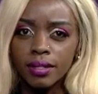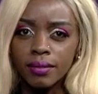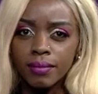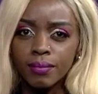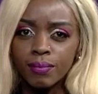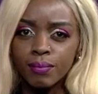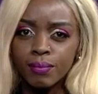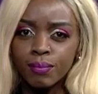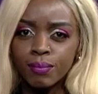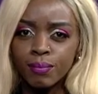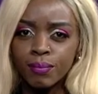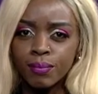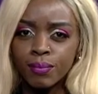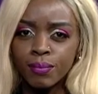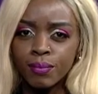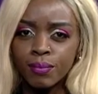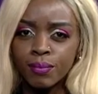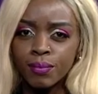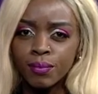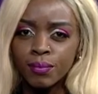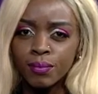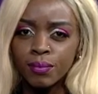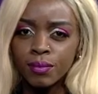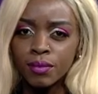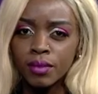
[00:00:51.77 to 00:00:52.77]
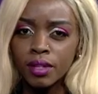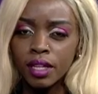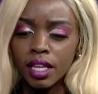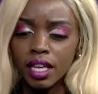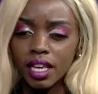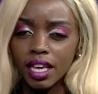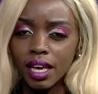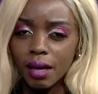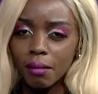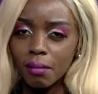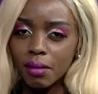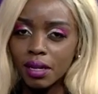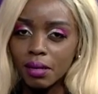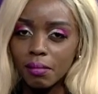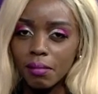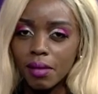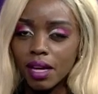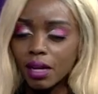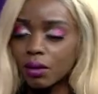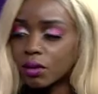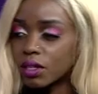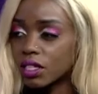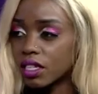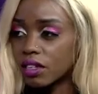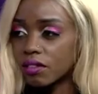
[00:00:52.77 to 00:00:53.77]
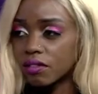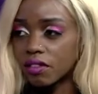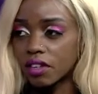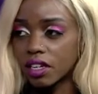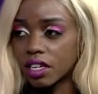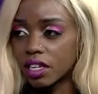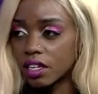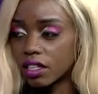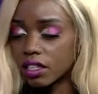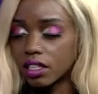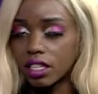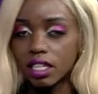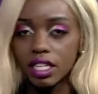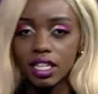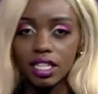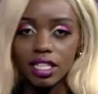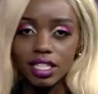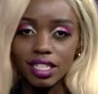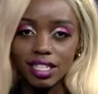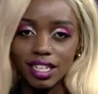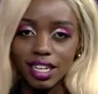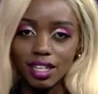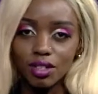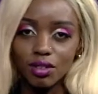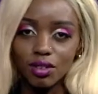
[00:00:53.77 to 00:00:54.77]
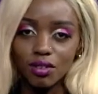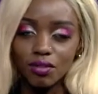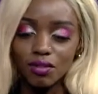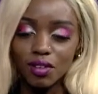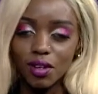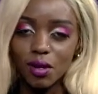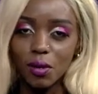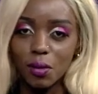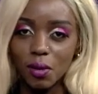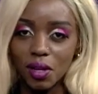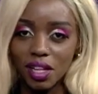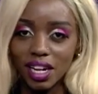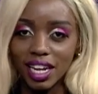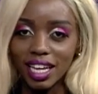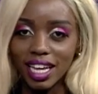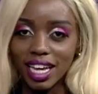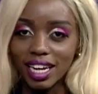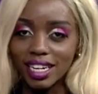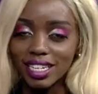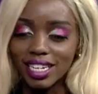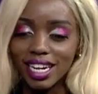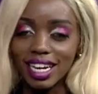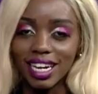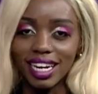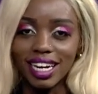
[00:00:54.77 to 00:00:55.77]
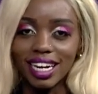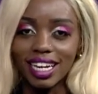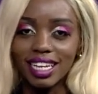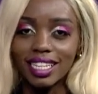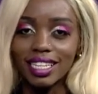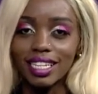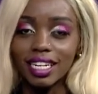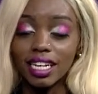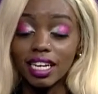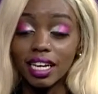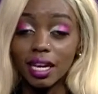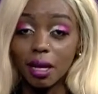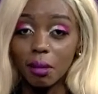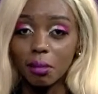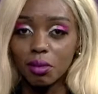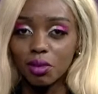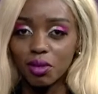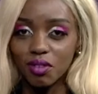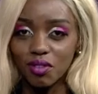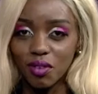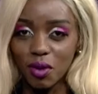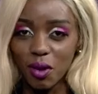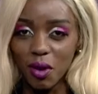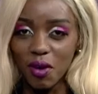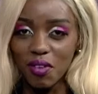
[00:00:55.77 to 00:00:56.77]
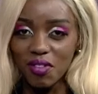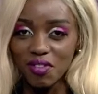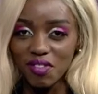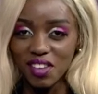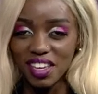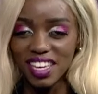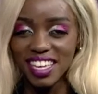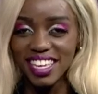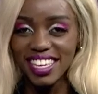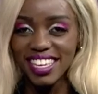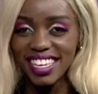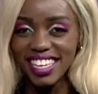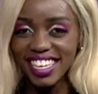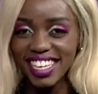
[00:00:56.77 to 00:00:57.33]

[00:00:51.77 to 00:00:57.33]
Yeah, but mine wasn't very healthy. It didn't start off very well. I had drank like 3 cups of coffee.